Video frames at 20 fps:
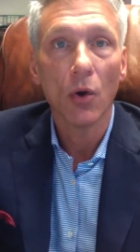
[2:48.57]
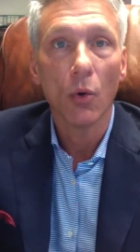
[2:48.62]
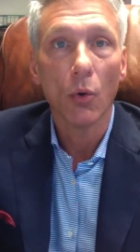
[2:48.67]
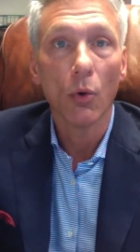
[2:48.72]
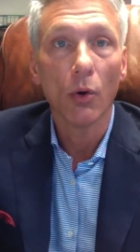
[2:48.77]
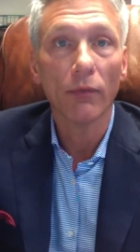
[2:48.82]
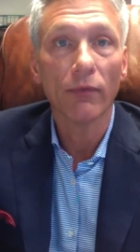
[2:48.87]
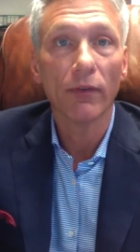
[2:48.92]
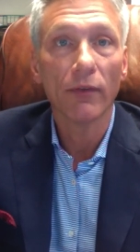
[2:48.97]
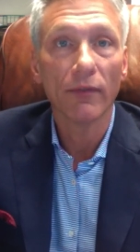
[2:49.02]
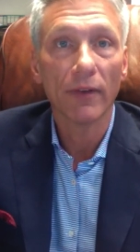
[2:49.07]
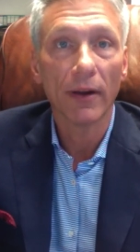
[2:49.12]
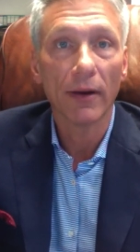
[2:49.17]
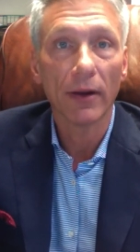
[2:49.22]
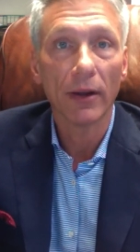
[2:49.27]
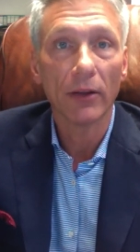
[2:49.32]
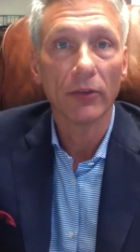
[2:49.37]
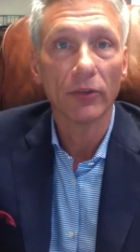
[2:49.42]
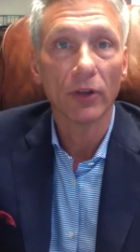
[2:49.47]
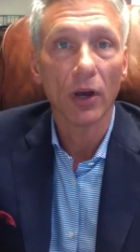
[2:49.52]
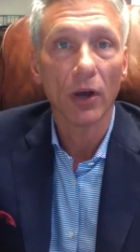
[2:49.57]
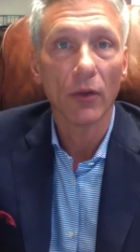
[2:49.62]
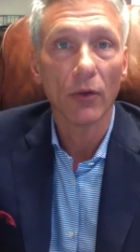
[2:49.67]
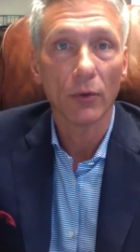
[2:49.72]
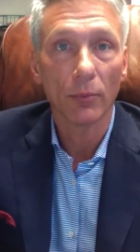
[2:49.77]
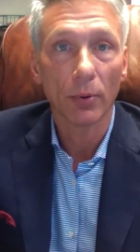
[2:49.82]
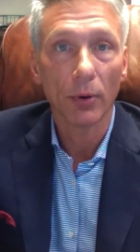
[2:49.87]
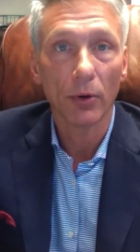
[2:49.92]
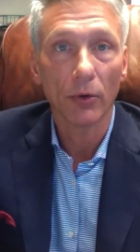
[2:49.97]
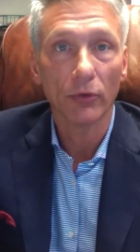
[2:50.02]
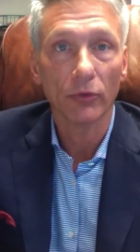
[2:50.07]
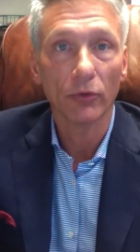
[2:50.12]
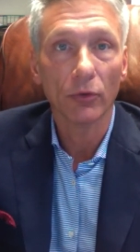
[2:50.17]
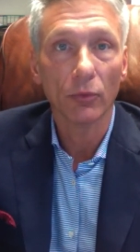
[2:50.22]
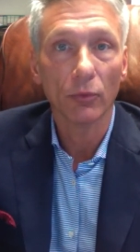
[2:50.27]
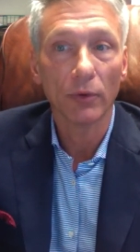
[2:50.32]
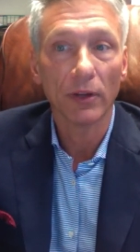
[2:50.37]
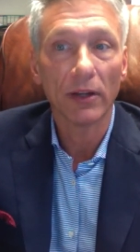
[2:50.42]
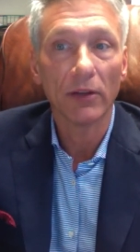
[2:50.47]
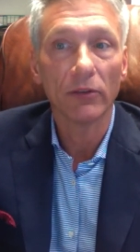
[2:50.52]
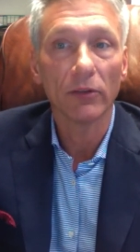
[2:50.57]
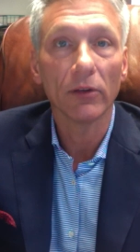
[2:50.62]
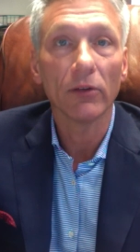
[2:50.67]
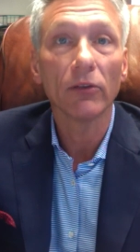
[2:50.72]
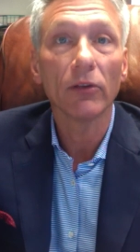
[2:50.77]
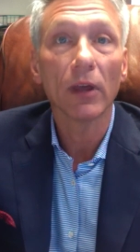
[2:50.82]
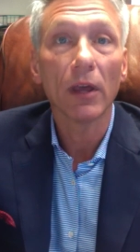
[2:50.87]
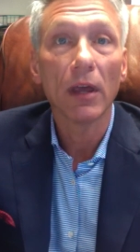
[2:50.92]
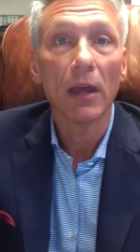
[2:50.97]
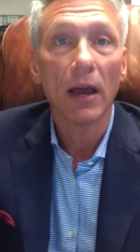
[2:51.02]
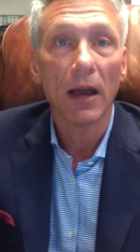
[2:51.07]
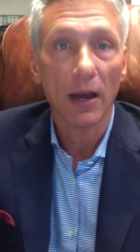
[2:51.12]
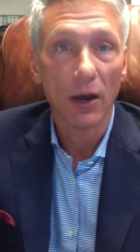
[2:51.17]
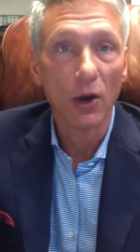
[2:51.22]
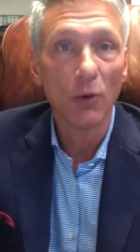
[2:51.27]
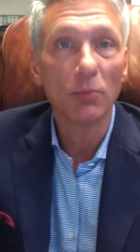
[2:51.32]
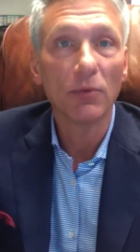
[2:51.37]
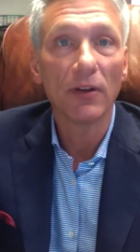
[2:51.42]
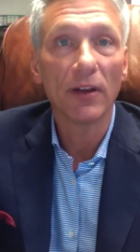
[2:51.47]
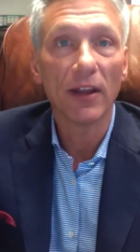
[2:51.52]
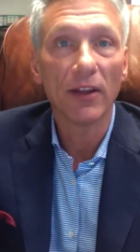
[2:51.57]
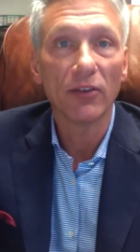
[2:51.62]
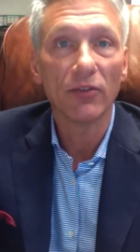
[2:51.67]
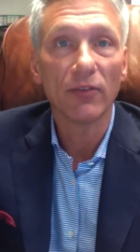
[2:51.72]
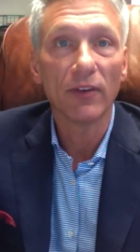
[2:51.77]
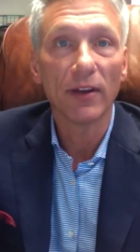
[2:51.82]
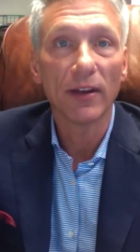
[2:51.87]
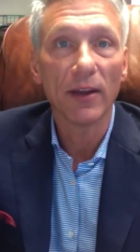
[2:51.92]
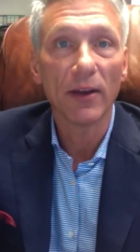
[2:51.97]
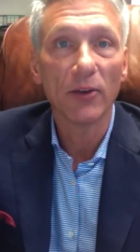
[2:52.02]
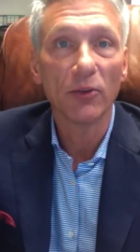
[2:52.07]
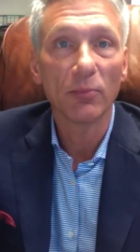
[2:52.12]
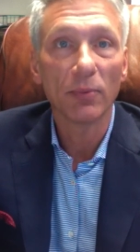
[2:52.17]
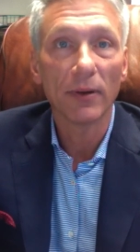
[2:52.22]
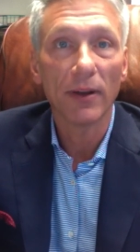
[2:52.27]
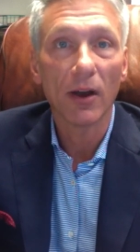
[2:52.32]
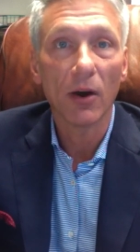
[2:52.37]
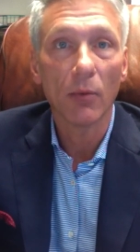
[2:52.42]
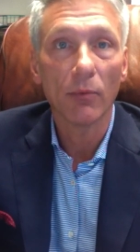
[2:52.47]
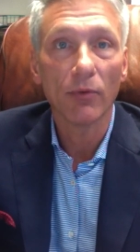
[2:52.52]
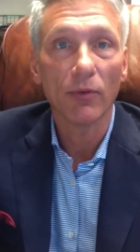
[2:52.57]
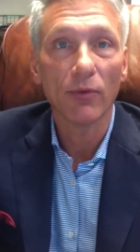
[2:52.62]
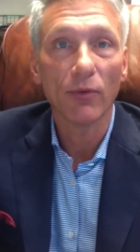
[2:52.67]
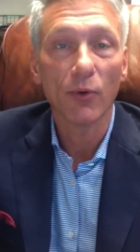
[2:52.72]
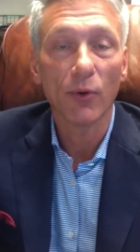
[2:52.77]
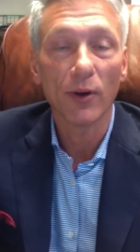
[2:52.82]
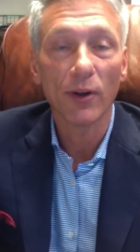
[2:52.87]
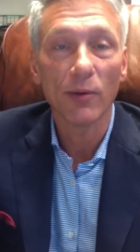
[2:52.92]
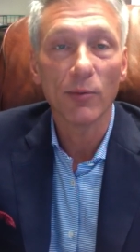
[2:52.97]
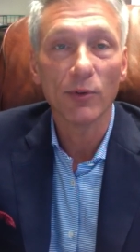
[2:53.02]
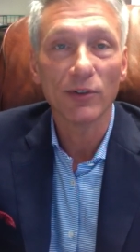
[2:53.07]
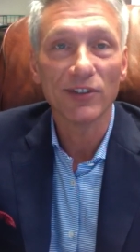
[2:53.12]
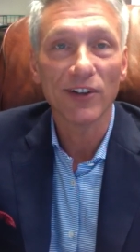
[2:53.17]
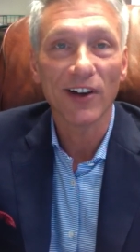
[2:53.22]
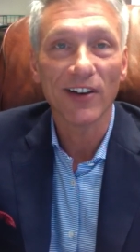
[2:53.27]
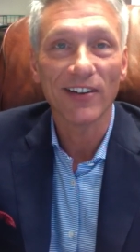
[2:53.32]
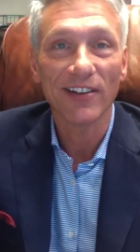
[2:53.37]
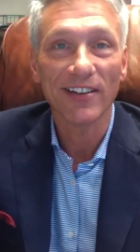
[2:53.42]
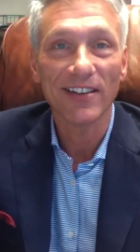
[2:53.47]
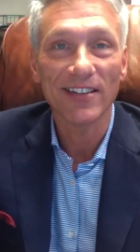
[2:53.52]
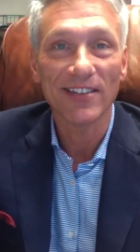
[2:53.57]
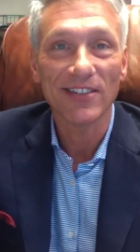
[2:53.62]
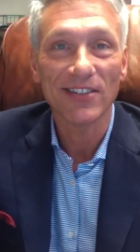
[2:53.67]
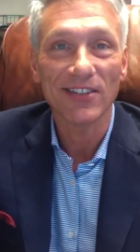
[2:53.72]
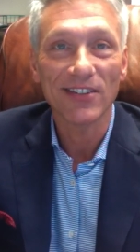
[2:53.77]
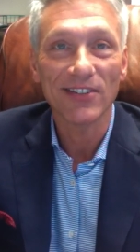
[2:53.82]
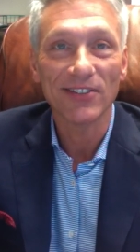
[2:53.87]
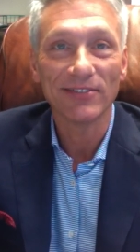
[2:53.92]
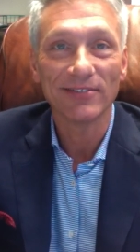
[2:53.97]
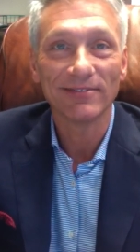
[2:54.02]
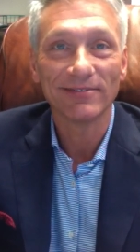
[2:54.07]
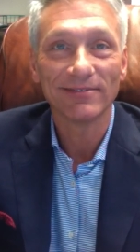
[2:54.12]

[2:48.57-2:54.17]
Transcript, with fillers: or for various other personal reasons. I hope today's video has been helpful for you and we'll talk again soon.